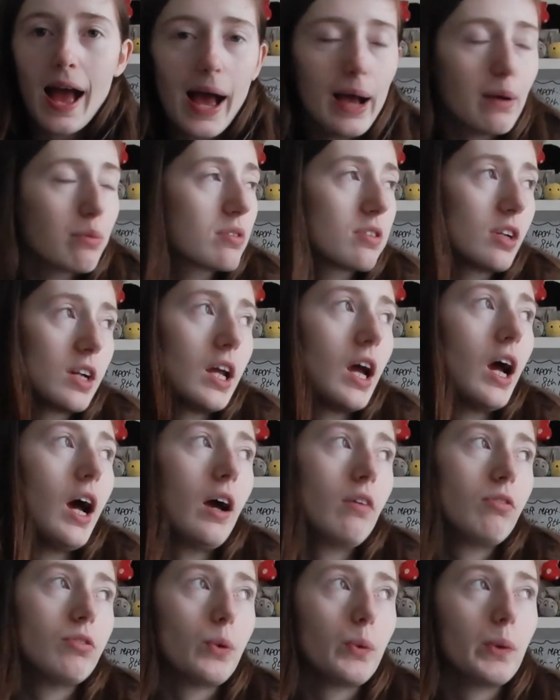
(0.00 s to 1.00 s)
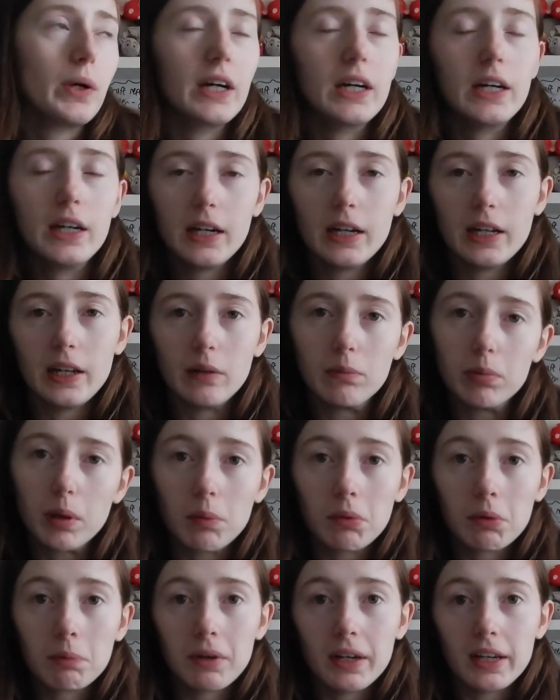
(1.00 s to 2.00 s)
absolutely everywhere and they
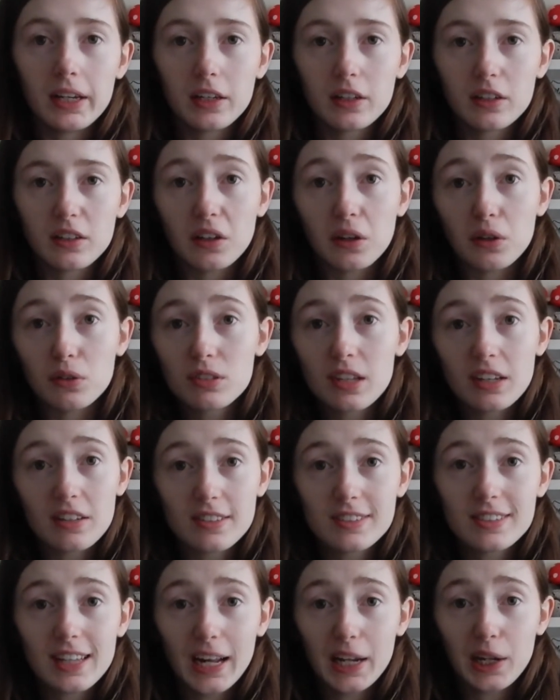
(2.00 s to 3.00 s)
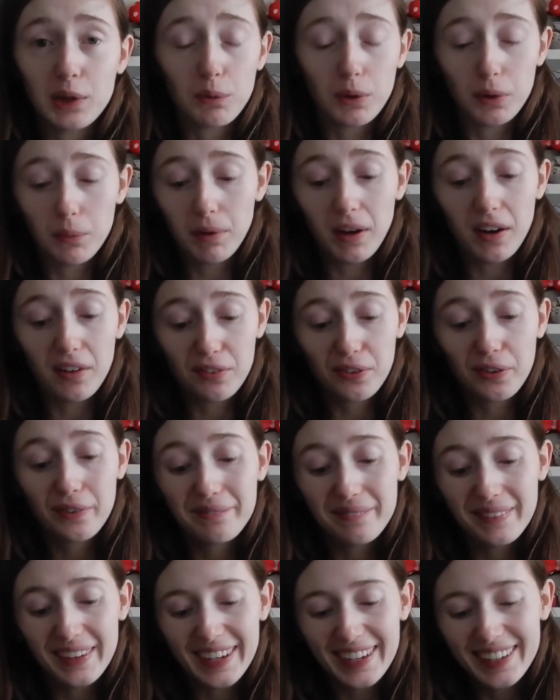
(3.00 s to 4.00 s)
probably make no sense to anyone apart
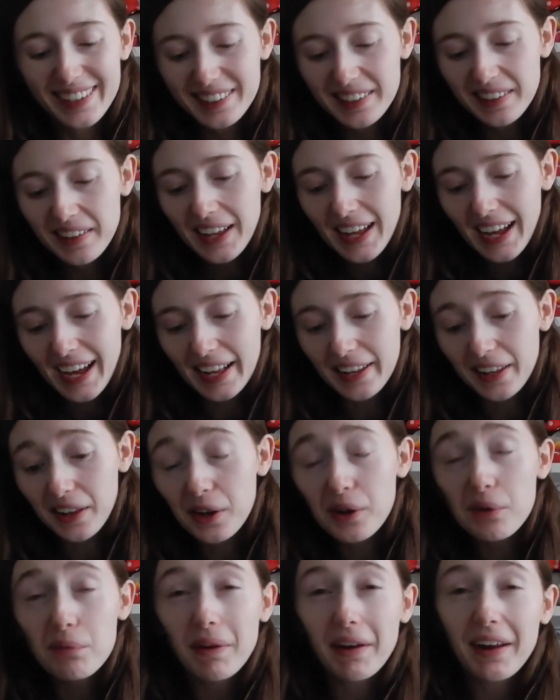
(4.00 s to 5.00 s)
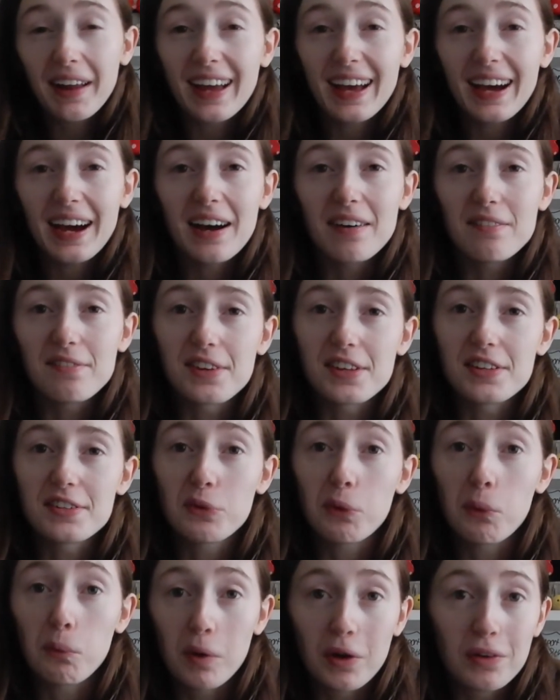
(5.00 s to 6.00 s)
from me, and the notepad I have
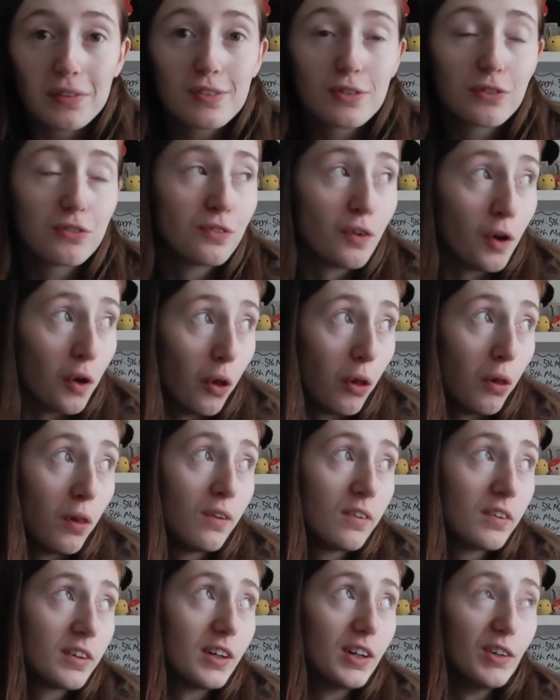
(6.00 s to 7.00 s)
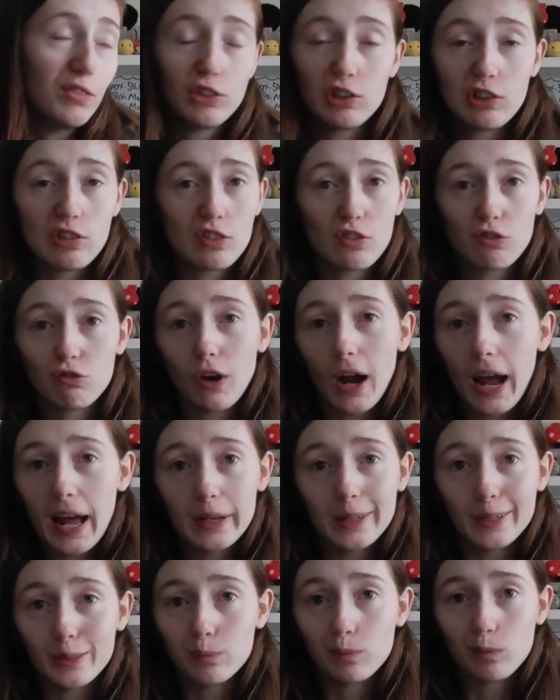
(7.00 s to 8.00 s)
is almost full of just
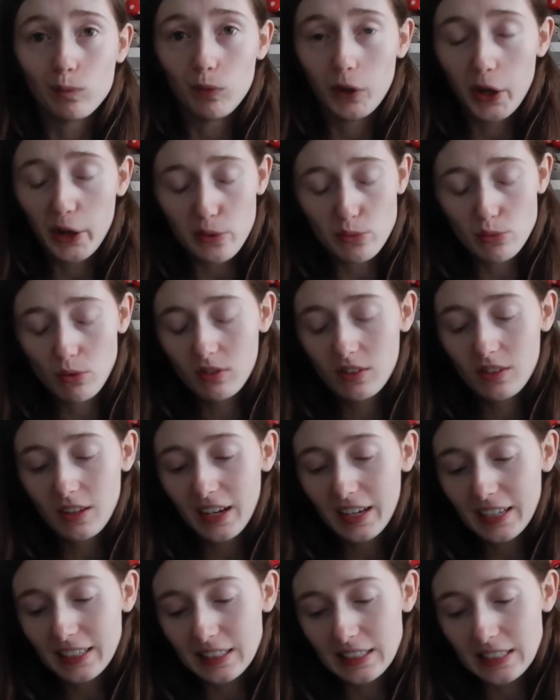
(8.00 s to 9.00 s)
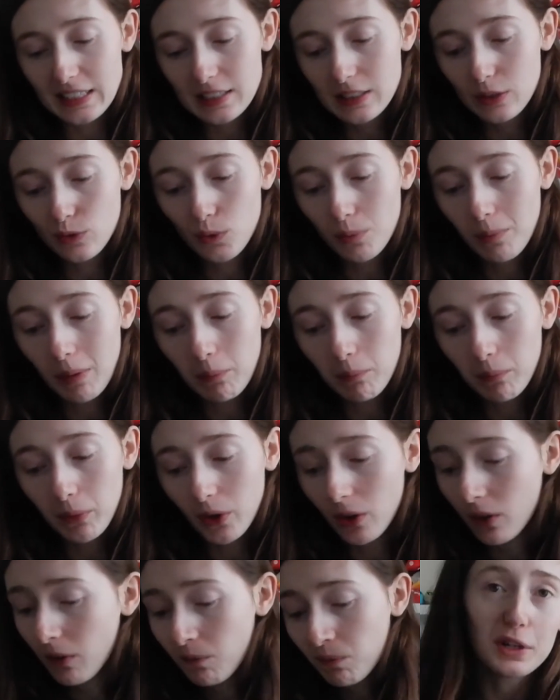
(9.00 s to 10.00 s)
random notes that I need to
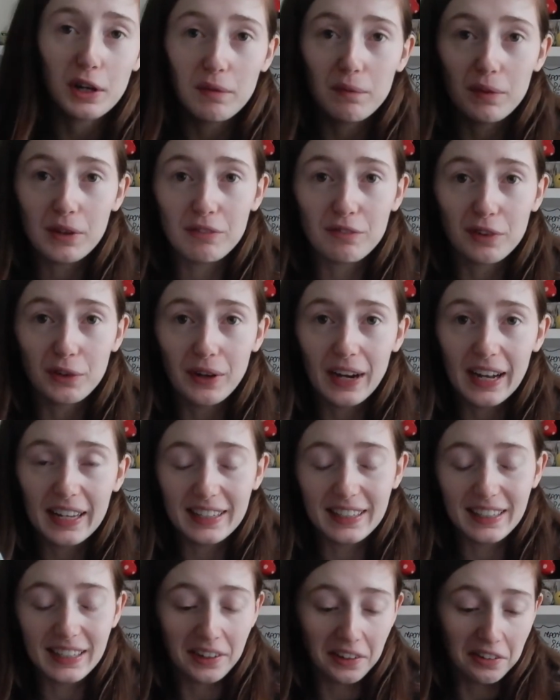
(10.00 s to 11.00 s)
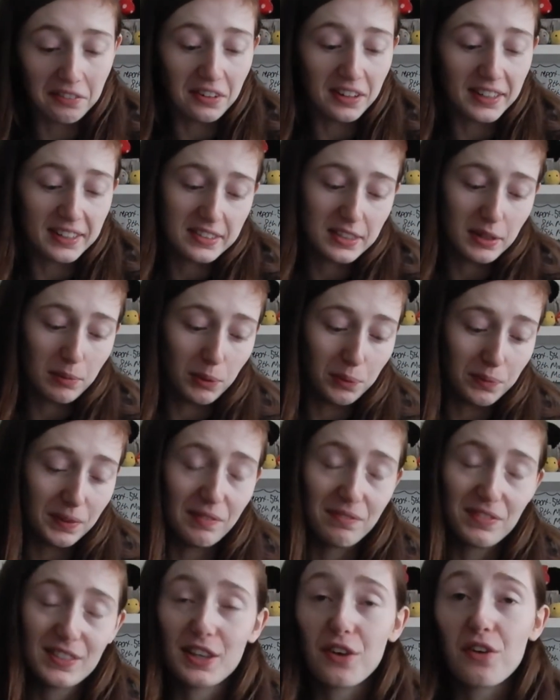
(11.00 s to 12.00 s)
remember. It'll come in real handy over the next couple of
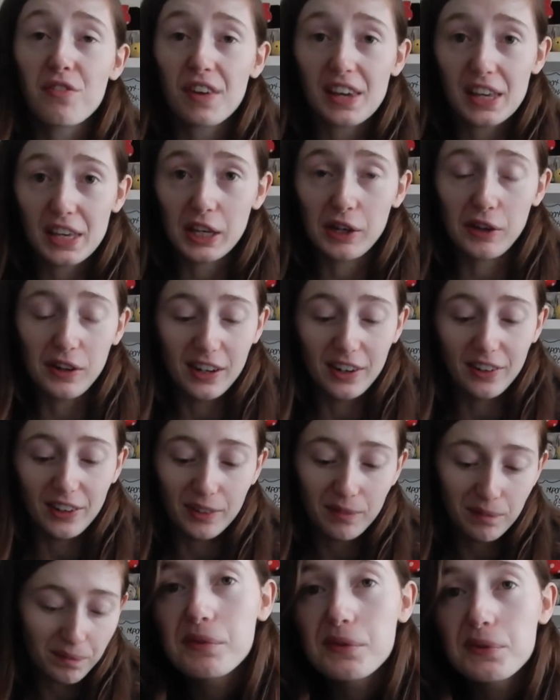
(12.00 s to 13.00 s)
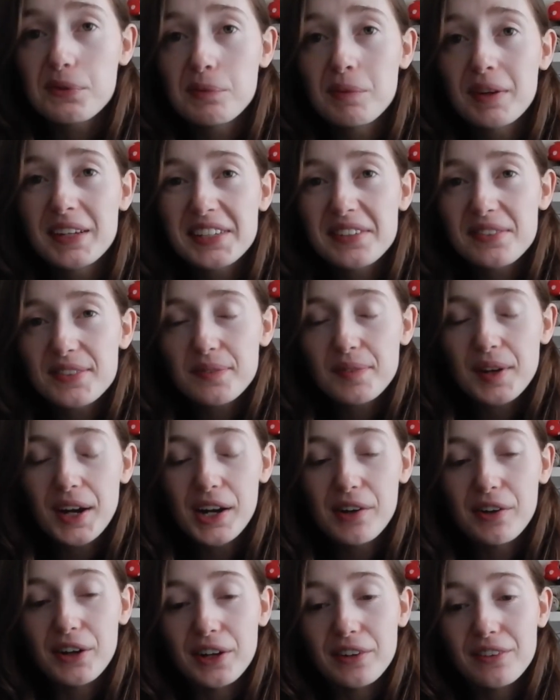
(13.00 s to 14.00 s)
months, so thank you, Cara. That was all my gifts from
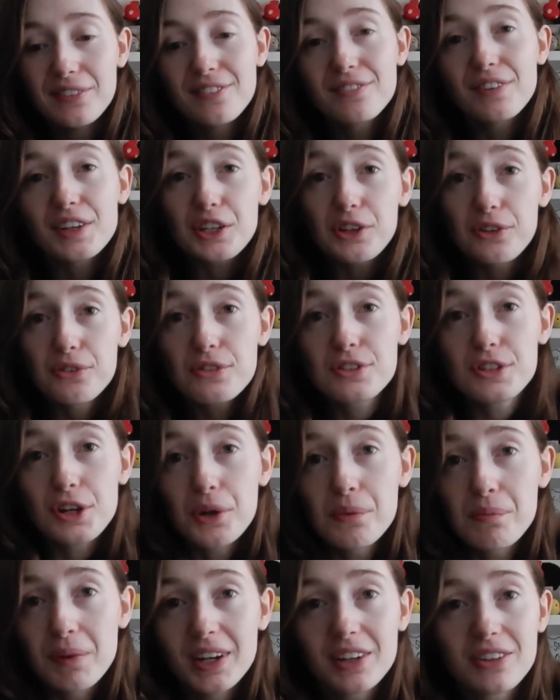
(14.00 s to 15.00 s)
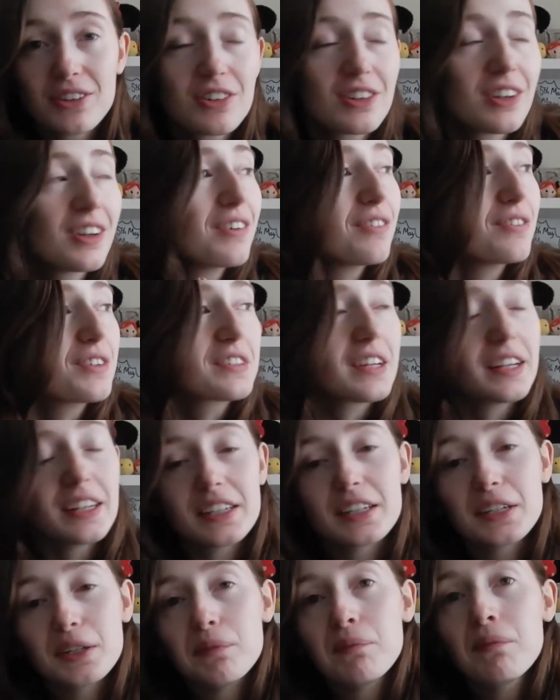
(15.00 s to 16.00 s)
Cara. Thank you so much for
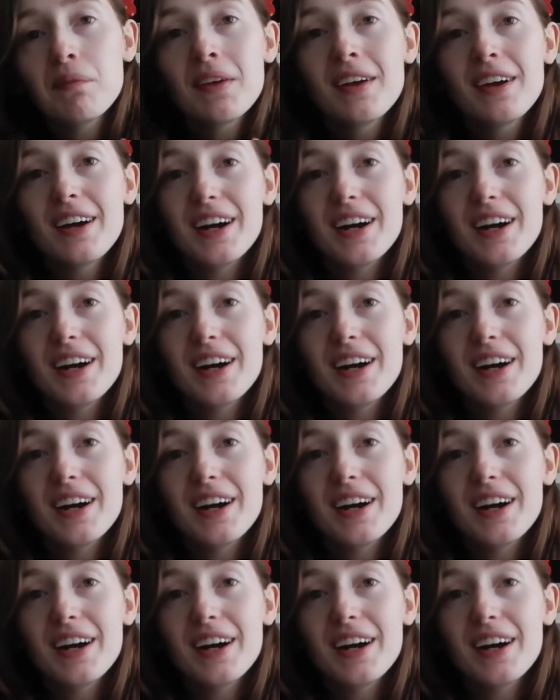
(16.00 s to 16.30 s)
sending them.